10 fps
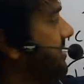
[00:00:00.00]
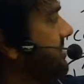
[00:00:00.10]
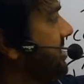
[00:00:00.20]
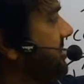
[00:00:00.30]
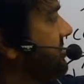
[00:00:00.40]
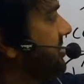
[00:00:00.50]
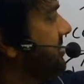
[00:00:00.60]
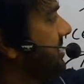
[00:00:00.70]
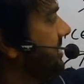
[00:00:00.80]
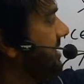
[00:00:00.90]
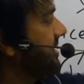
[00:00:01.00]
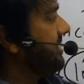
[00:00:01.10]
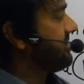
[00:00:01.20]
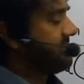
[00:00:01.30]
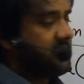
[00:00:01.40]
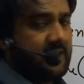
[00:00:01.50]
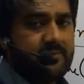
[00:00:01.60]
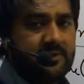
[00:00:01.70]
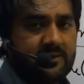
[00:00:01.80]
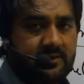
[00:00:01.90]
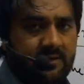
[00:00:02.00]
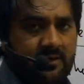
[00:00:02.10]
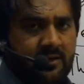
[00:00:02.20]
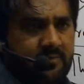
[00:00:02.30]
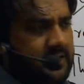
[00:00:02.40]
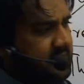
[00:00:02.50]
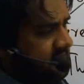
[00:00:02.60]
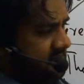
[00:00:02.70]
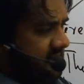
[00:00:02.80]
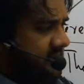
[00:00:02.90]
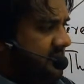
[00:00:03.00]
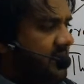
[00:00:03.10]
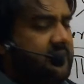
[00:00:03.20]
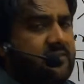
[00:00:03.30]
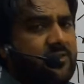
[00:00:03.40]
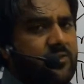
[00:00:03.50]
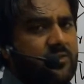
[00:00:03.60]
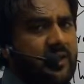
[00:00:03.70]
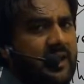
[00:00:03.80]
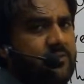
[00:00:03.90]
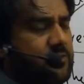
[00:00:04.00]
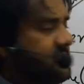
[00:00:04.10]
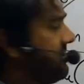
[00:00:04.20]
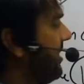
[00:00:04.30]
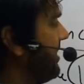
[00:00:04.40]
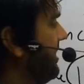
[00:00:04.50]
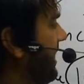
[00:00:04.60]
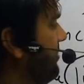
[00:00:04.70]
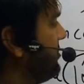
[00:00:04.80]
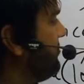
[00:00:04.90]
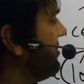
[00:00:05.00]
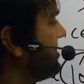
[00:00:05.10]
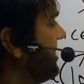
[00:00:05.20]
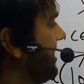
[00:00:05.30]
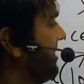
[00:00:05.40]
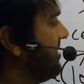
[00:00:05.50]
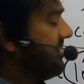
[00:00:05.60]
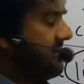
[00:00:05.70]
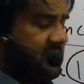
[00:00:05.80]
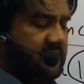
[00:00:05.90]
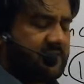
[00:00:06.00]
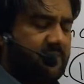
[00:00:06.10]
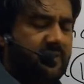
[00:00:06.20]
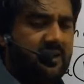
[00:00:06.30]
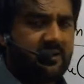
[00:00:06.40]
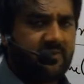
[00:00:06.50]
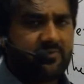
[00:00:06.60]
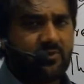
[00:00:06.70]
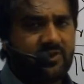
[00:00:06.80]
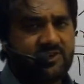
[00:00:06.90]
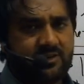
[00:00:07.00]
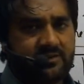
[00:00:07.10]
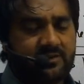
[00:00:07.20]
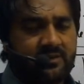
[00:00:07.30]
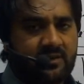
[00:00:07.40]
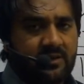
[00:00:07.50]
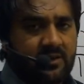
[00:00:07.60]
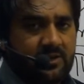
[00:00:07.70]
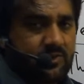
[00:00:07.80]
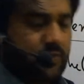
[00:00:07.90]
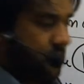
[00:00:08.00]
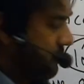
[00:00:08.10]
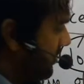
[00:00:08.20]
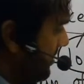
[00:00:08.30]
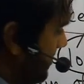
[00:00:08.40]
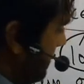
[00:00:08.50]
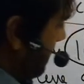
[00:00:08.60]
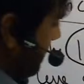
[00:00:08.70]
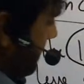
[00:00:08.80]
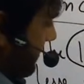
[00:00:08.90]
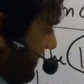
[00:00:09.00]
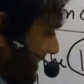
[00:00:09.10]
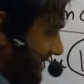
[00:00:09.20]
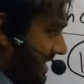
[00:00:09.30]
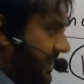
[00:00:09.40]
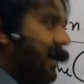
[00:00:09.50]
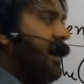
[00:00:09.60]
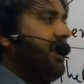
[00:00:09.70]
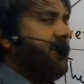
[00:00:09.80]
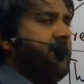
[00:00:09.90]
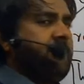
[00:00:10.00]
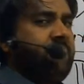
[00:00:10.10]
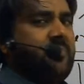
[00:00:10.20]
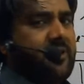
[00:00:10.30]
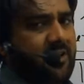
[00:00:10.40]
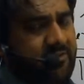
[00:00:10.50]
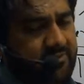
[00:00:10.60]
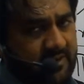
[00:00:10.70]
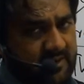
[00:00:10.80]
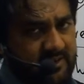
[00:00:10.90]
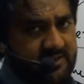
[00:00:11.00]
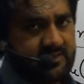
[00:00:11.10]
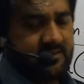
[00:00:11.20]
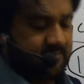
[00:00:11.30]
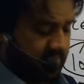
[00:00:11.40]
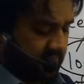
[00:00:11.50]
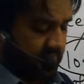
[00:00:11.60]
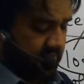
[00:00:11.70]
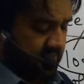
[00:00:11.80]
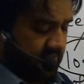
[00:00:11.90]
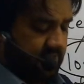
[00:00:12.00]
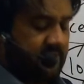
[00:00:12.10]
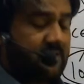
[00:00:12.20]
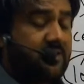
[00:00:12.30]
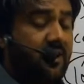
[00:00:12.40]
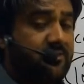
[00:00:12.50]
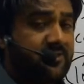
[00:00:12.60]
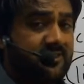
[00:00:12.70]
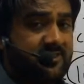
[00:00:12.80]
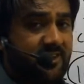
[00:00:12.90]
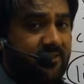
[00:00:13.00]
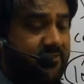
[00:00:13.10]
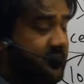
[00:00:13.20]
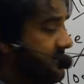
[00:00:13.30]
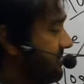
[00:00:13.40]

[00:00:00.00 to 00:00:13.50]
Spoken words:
conjunction in English grammar, but at language, or in language we say it's a part of cohesion. So there are number of words, thousands of